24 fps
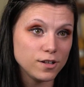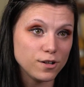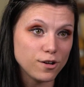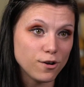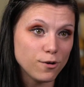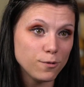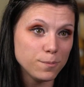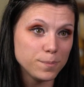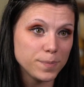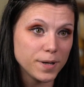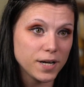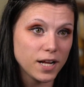
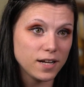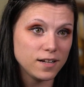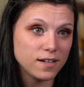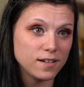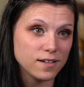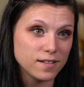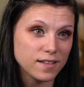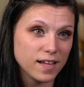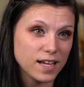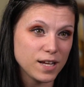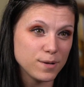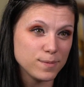know, but I didn't
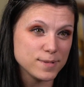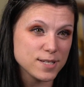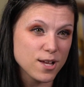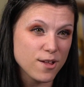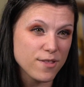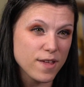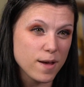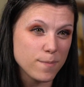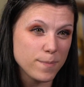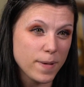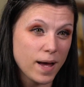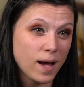think it was all
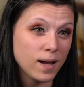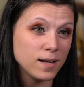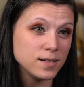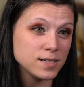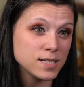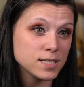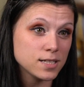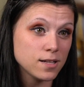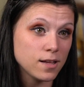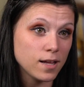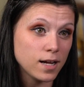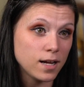that bad
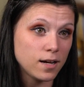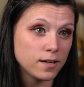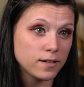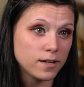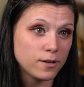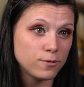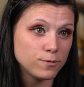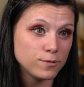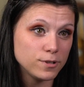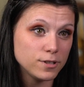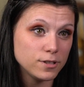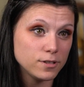until I got
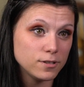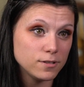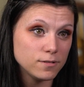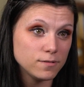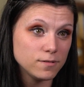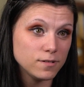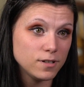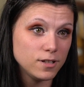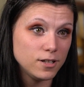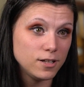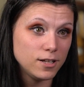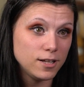out.
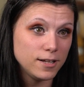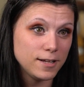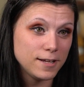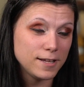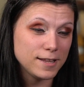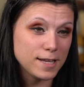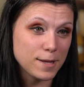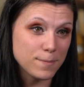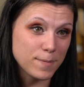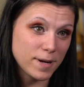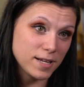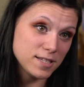
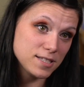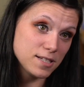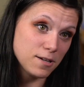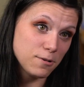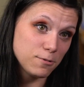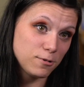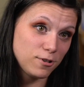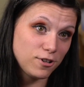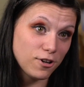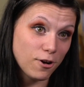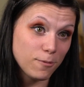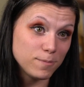That might
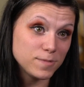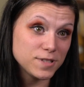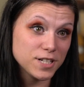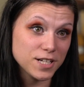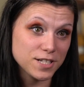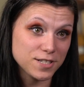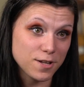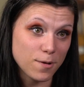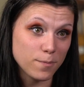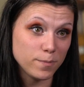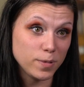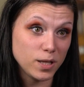sound dumb to
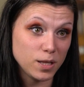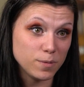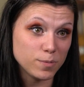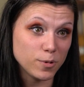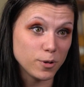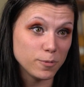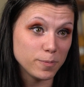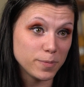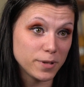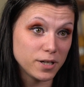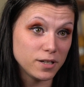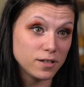some people,
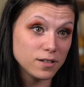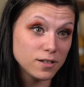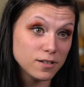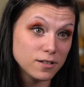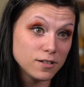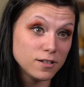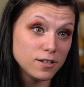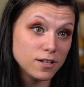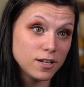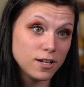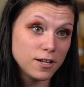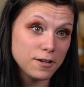but
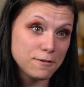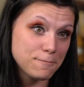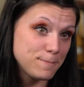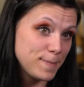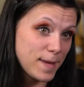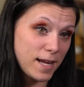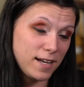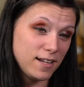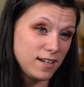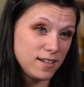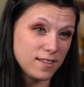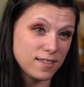I
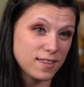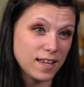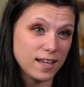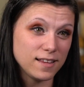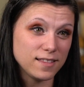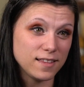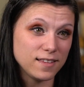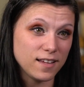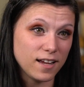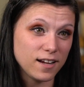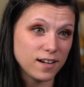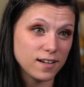didn't
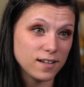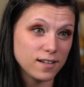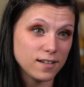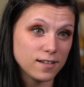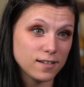think it